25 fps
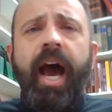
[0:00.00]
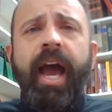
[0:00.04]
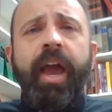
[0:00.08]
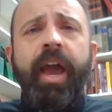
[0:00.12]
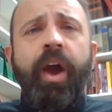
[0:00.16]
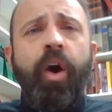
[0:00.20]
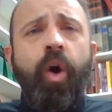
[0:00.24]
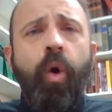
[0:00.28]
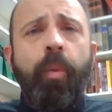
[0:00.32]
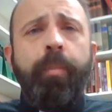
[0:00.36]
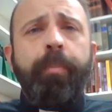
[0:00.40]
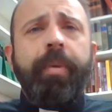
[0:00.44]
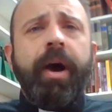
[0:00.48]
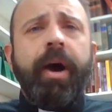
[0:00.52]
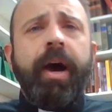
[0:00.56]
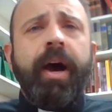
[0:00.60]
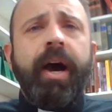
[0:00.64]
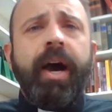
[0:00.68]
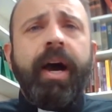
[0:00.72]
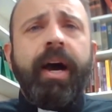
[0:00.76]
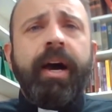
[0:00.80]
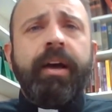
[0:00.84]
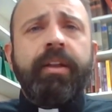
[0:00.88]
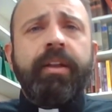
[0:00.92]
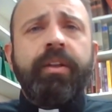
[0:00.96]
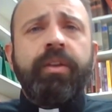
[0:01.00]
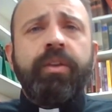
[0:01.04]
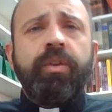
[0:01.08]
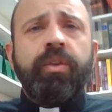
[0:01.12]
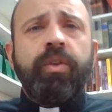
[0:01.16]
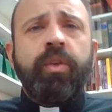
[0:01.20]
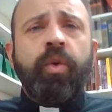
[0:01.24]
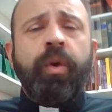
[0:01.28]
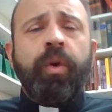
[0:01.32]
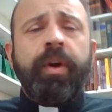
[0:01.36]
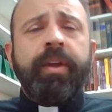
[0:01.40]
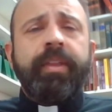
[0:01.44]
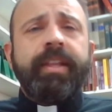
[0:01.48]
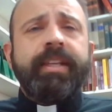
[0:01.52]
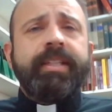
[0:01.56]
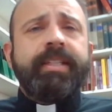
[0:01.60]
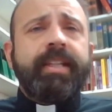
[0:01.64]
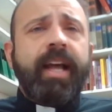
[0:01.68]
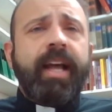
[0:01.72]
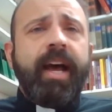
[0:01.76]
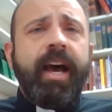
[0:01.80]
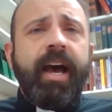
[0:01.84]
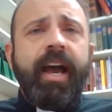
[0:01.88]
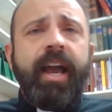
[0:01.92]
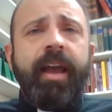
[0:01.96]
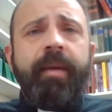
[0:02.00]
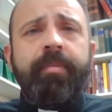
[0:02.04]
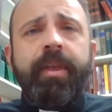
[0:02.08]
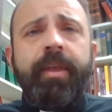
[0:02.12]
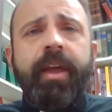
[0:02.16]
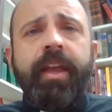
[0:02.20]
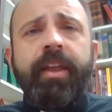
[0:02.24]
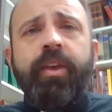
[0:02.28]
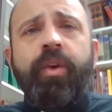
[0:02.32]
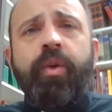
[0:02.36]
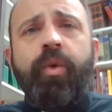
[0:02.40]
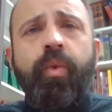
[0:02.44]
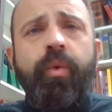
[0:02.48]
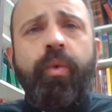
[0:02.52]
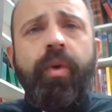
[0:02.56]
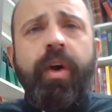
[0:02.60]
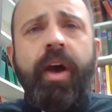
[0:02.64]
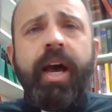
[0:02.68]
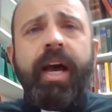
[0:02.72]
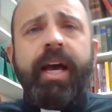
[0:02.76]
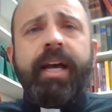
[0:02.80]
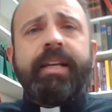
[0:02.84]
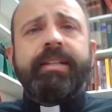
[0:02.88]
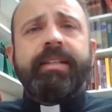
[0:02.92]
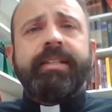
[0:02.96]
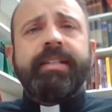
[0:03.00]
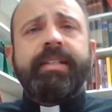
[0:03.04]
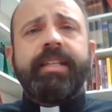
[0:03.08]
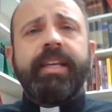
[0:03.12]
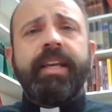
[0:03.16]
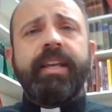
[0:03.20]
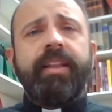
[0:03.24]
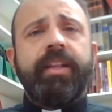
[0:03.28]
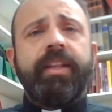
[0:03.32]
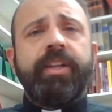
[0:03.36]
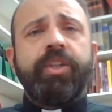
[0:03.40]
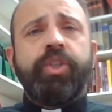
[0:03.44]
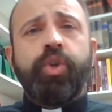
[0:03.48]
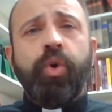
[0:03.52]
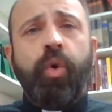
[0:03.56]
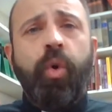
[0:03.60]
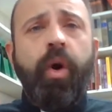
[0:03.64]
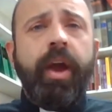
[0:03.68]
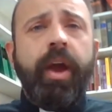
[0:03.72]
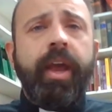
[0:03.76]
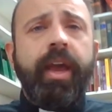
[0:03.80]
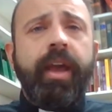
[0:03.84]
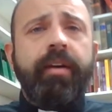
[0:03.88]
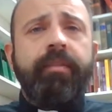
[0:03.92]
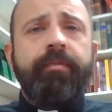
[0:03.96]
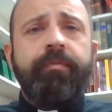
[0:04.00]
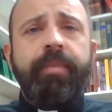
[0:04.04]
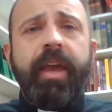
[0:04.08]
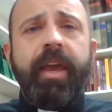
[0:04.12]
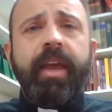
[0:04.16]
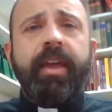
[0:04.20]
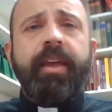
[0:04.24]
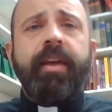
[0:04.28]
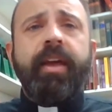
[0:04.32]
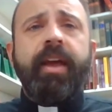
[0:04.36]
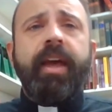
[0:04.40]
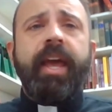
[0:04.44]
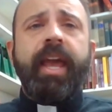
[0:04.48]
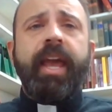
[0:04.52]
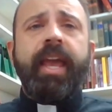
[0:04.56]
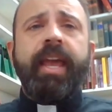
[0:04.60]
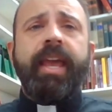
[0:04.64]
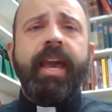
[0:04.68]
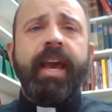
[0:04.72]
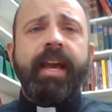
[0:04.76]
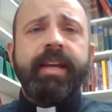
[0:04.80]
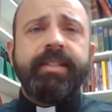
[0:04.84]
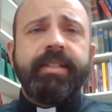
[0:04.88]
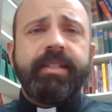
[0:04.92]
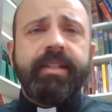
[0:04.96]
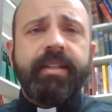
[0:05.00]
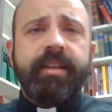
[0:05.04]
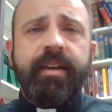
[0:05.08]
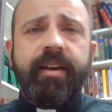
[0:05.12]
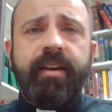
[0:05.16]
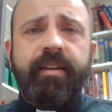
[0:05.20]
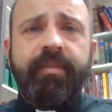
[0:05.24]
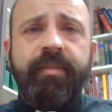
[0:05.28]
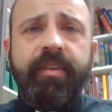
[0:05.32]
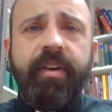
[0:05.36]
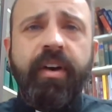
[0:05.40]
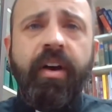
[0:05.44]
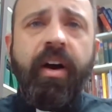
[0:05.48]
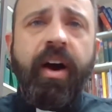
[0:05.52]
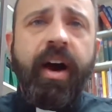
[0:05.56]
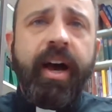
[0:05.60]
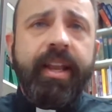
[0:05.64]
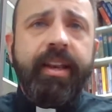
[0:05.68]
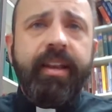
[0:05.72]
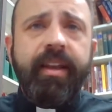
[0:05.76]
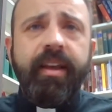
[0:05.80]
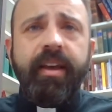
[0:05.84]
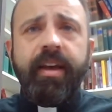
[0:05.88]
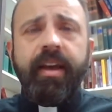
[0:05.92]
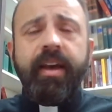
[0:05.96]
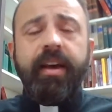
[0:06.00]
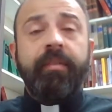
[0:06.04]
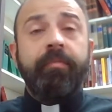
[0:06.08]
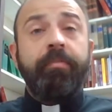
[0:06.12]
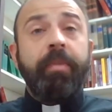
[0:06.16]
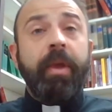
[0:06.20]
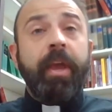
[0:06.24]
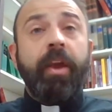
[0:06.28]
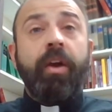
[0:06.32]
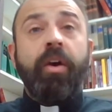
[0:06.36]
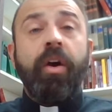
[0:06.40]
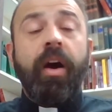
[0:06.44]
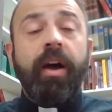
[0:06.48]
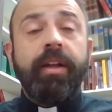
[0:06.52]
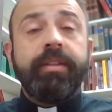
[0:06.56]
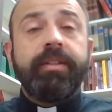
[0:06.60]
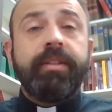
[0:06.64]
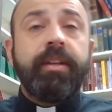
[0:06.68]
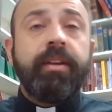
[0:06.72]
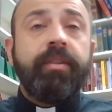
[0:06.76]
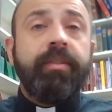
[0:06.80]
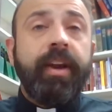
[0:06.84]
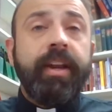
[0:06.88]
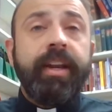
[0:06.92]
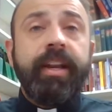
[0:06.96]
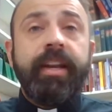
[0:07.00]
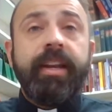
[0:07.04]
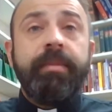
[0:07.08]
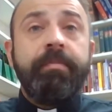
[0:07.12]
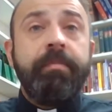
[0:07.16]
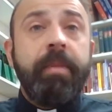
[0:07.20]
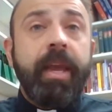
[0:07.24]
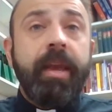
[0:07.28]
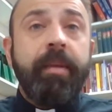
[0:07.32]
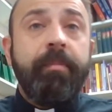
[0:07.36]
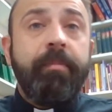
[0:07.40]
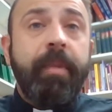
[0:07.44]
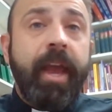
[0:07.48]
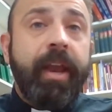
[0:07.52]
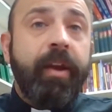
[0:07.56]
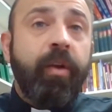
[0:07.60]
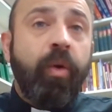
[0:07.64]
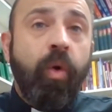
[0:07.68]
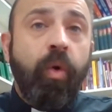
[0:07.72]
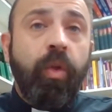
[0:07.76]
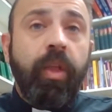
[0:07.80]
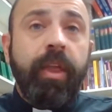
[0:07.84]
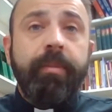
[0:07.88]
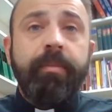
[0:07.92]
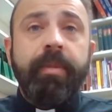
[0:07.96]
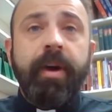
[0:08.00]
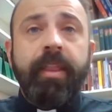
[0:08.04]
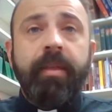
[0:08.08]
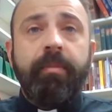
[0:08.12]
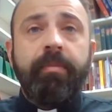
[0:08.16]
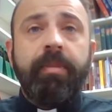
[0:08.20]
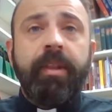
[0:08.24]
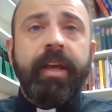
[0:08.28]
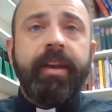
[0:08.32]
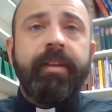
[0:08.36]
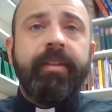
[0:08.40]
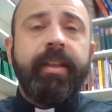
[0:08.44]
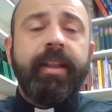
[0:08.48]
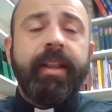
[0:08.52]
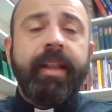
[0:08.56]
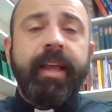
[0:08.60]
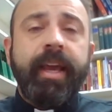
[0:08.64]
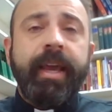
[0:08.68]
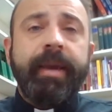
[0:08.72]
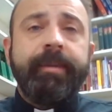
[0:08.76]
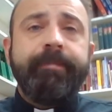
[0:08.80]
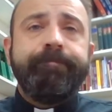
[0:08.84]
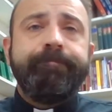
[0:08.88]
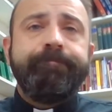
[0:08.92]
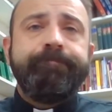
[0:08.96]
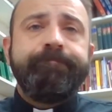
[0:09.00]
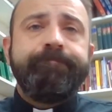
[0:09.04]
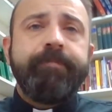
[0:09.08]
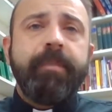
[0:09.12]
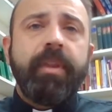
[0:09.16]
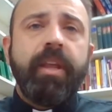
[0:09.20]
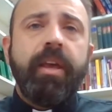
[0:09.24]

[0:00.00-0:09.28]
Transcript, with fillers: I hope uh, during this time that you uh, see the joy of being a guest of God, uh, being consecrated and being made holy by the blood of the Lamb.